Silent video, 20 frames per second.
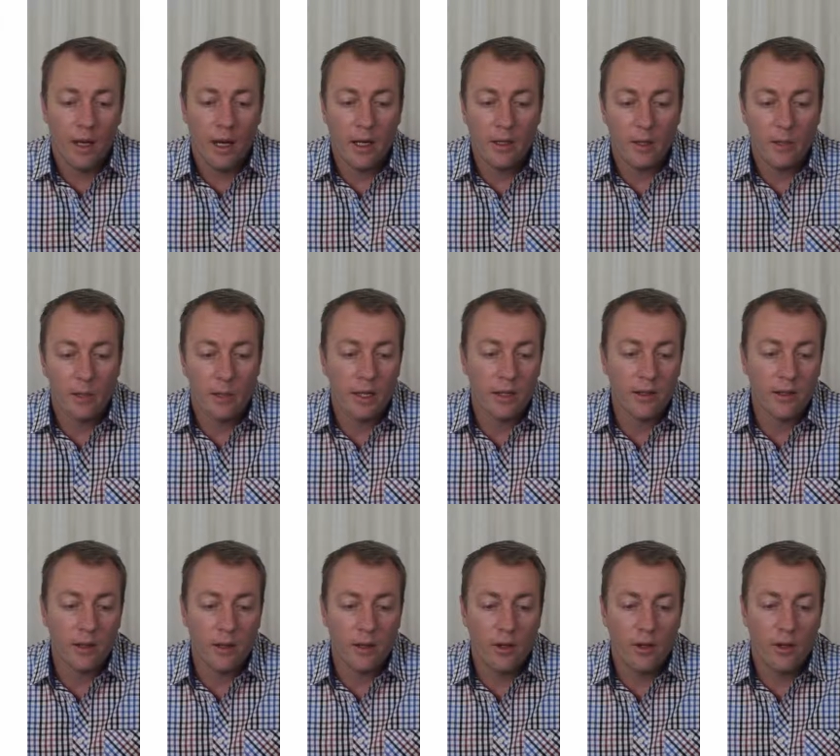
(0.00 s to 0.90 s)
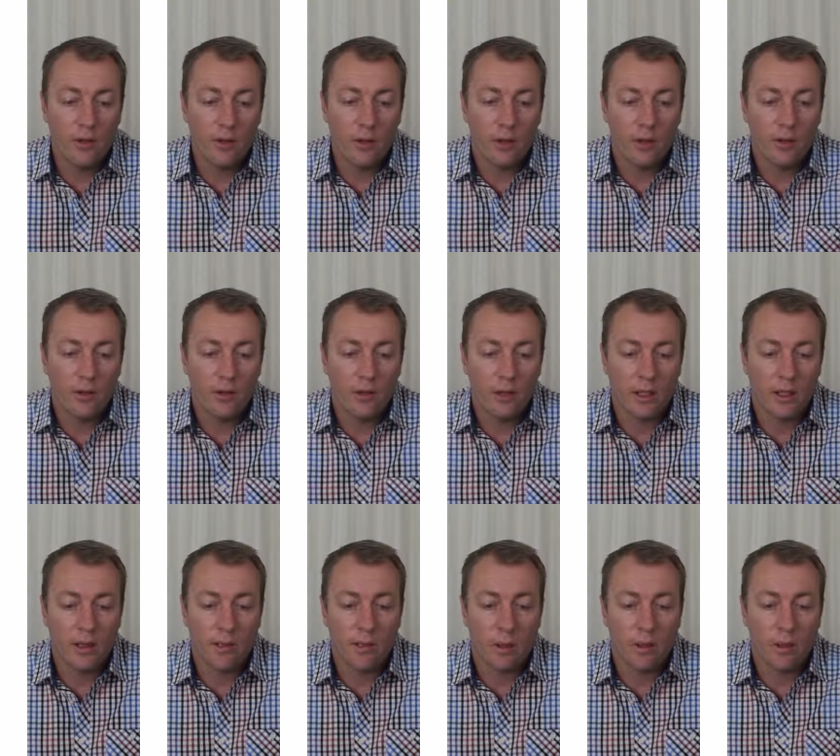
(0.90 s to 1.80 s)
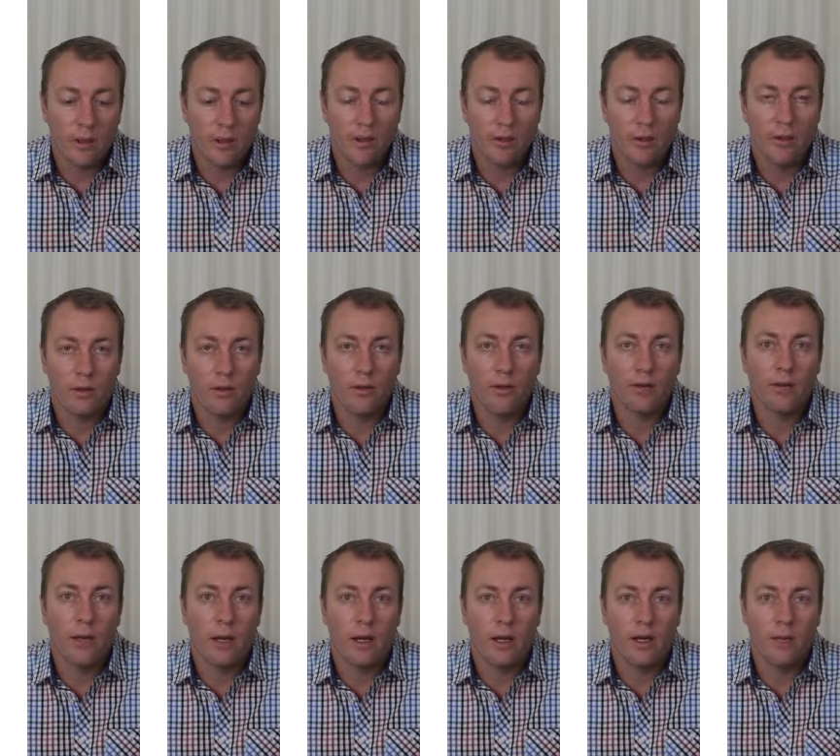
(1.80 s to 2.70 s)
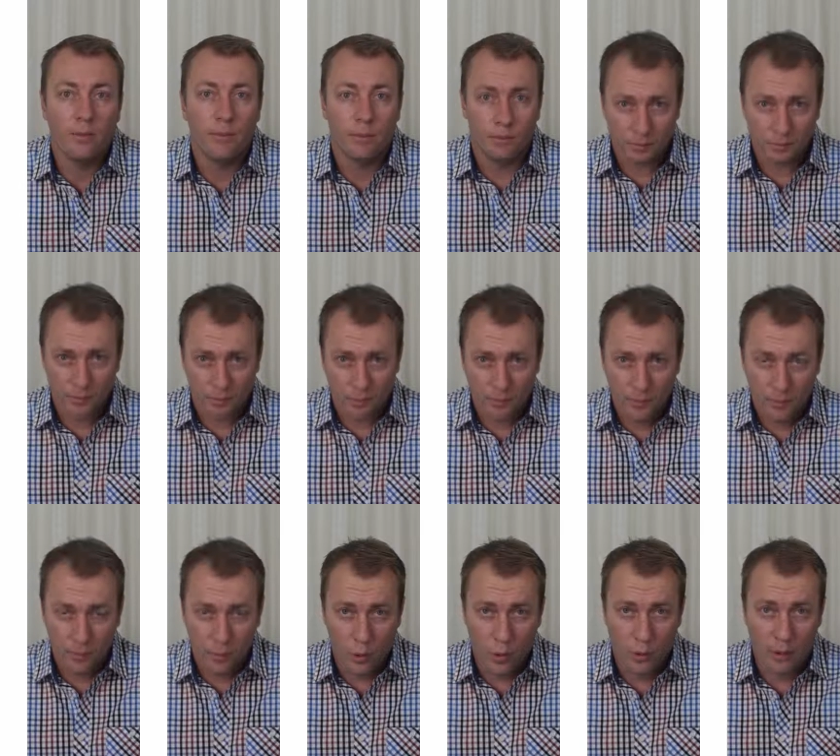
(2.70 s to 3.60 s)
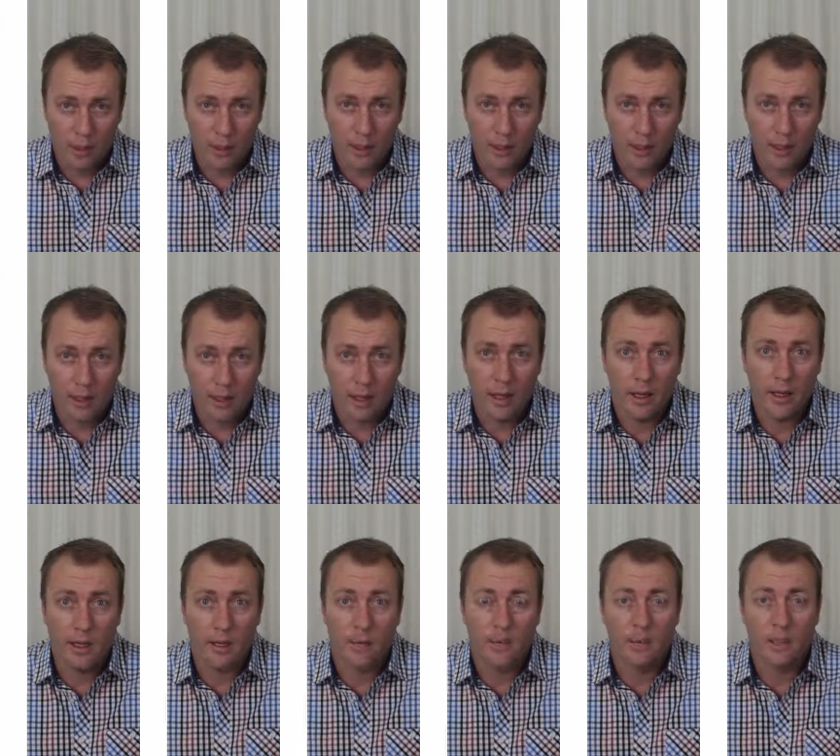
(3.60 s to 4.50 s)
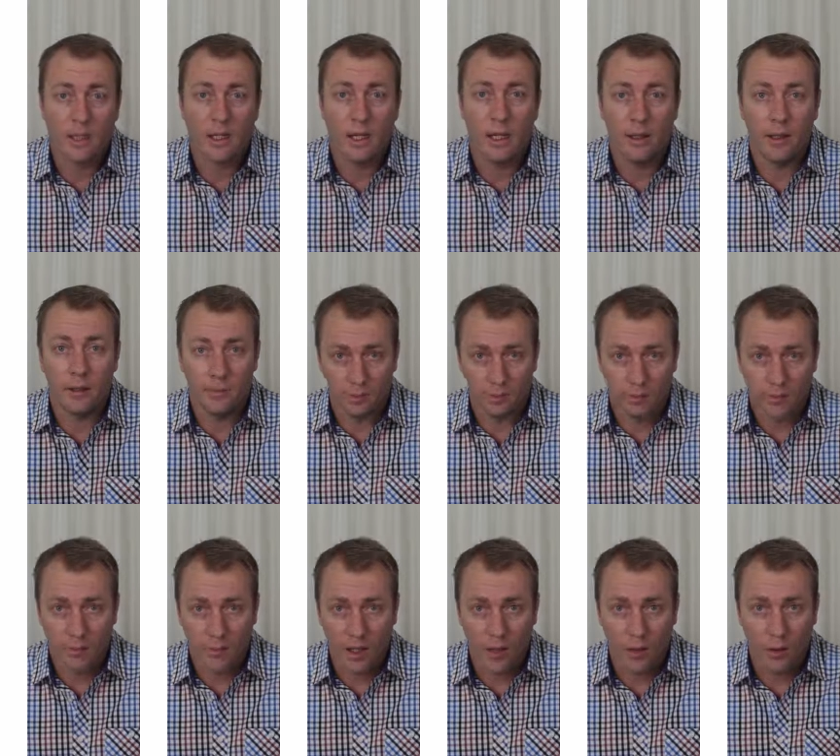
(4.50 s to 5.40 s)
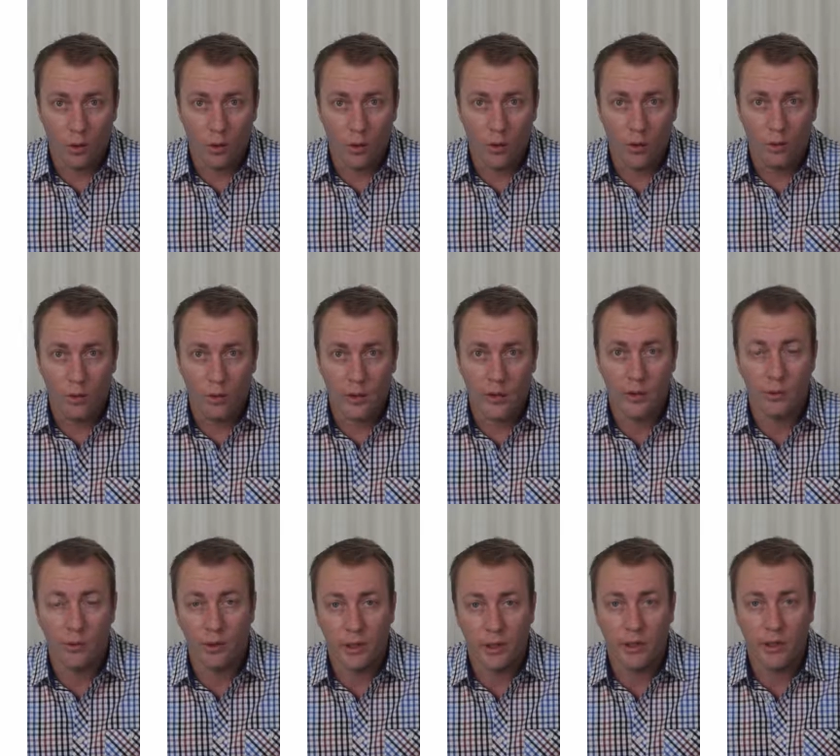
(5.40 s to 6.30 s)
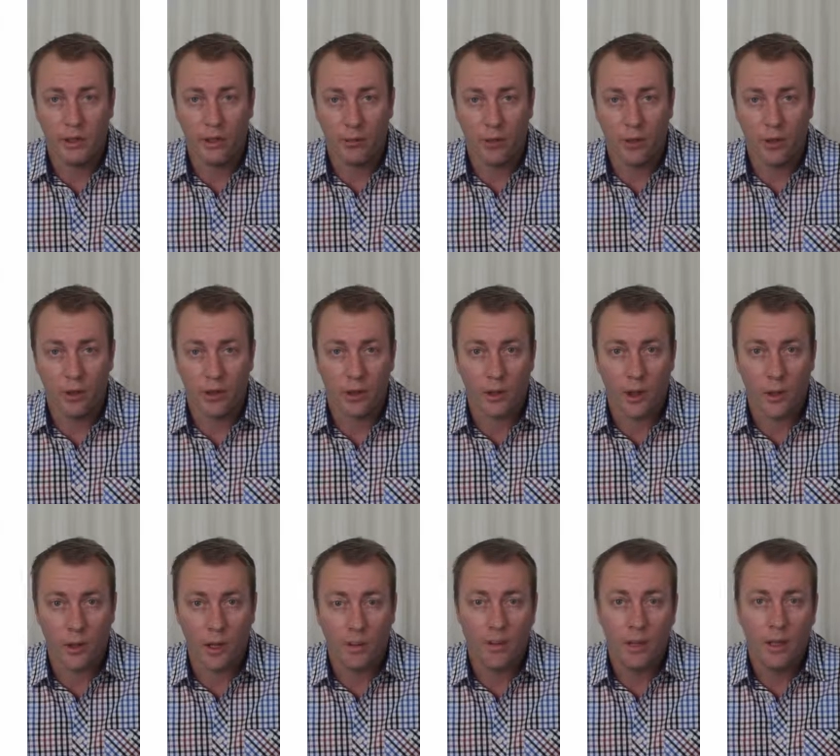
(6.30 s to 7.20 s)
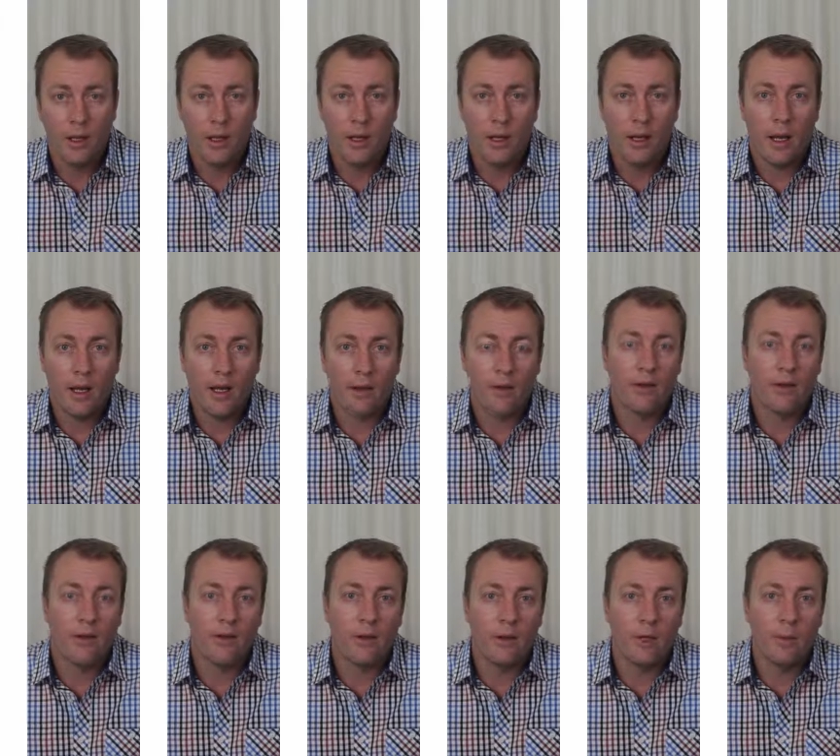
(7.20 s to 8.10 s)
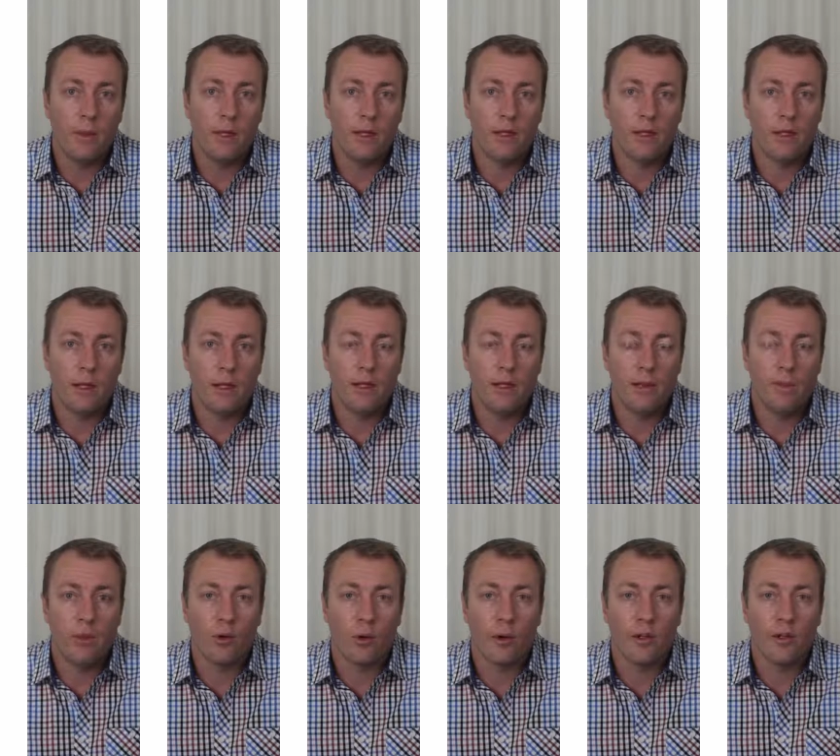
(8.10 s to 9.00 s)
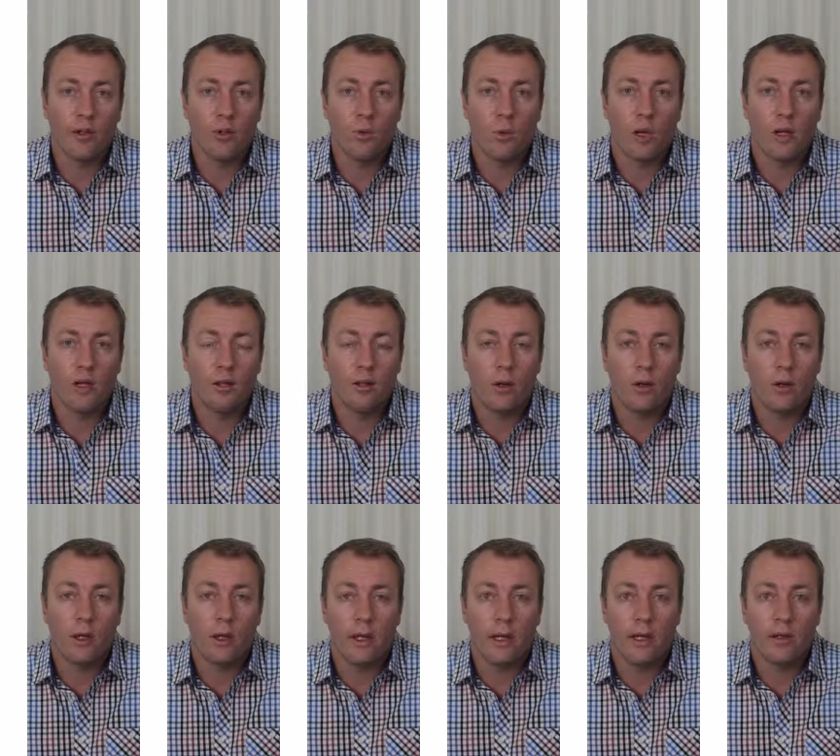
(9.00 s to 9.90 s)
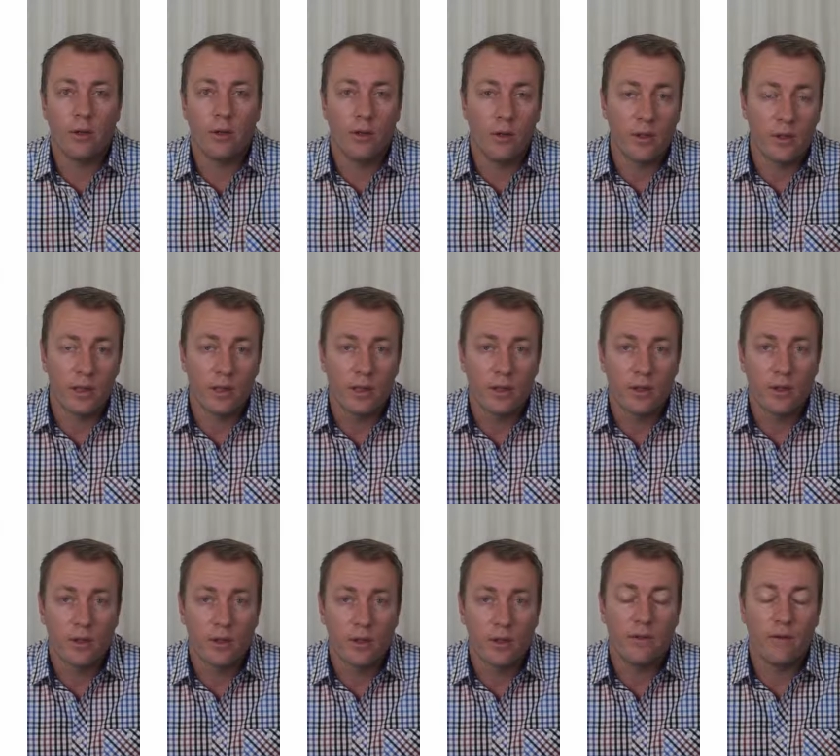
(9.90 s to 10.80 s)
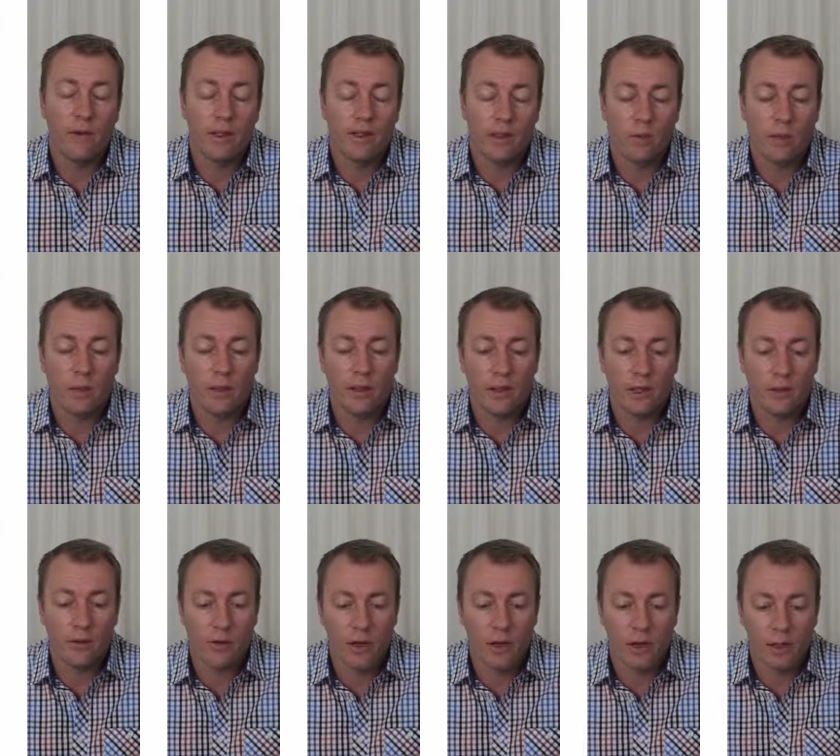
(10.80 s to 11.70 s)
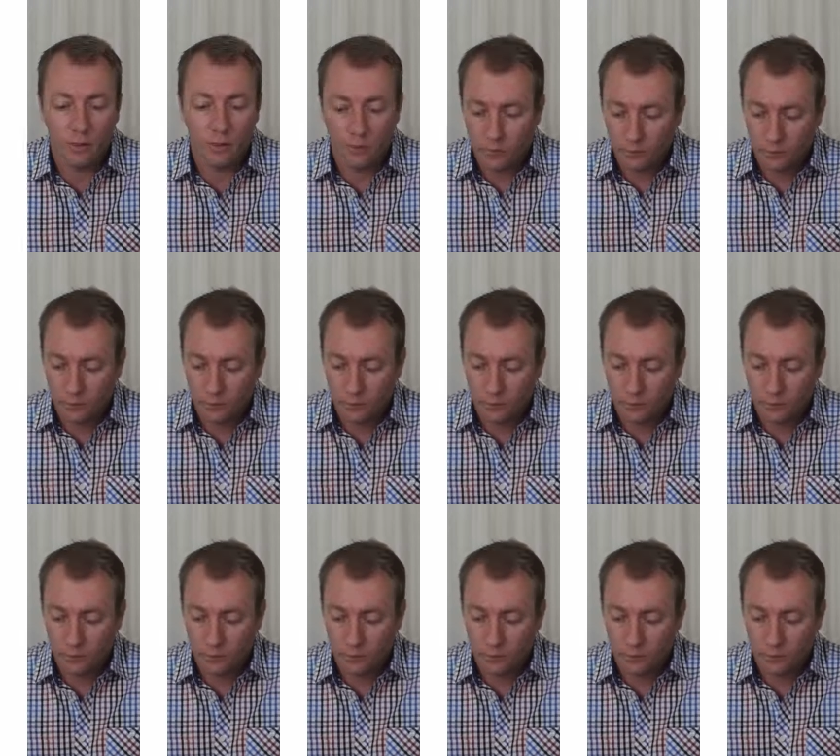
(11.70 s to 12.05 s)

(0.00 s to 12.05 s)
and you placed a 30-minute expiry trade, putting say a call, which is predicting the price will go up, and then 30 minutes later the price is $1.02, you've actually won that trade.